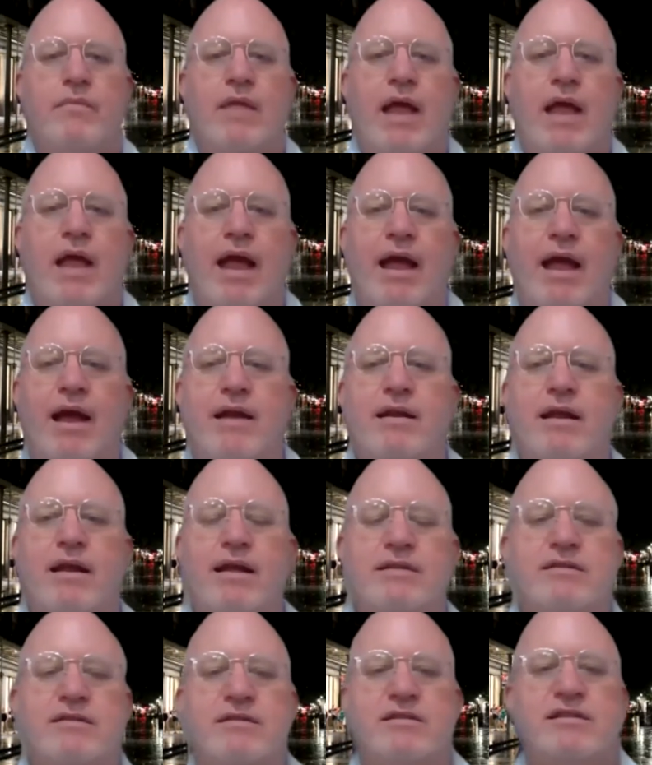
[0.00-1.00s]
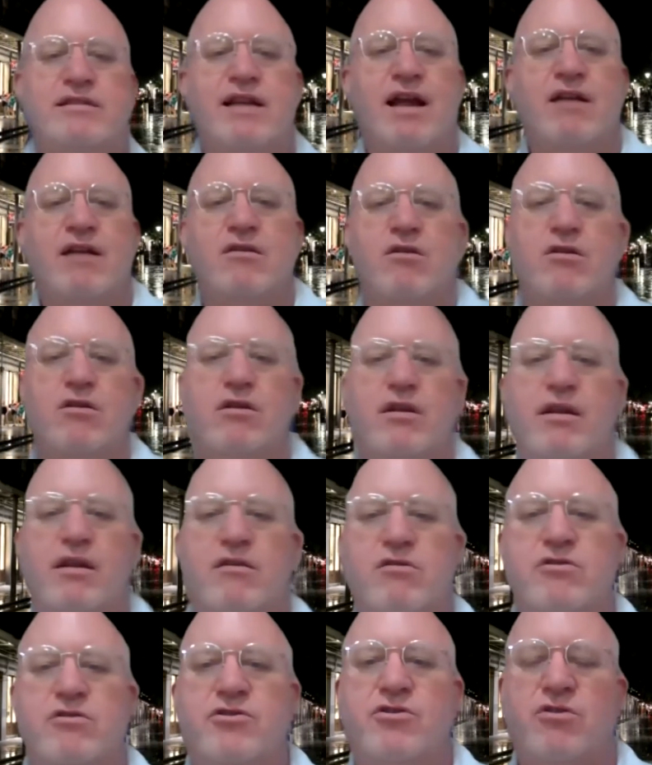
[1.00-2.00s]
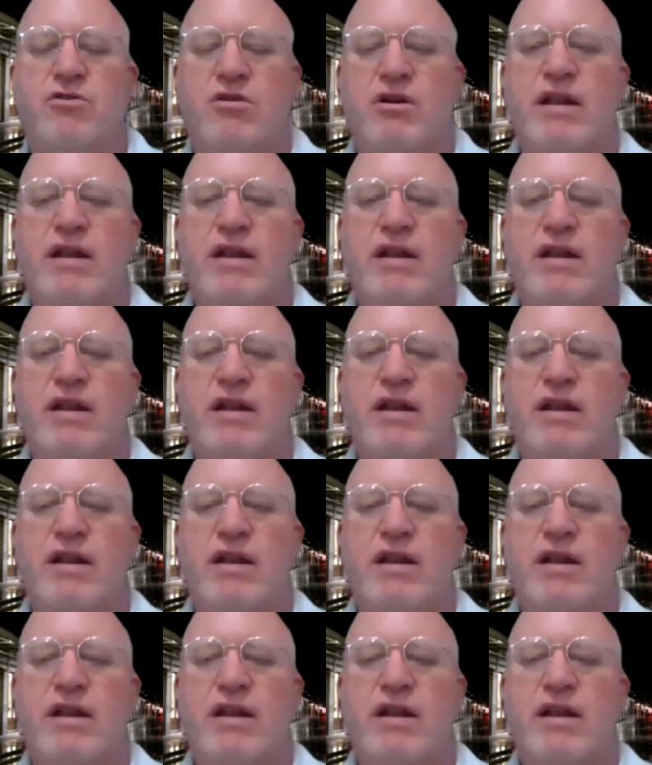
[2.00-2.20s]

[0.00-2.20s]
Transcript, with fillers: and it's a standard literature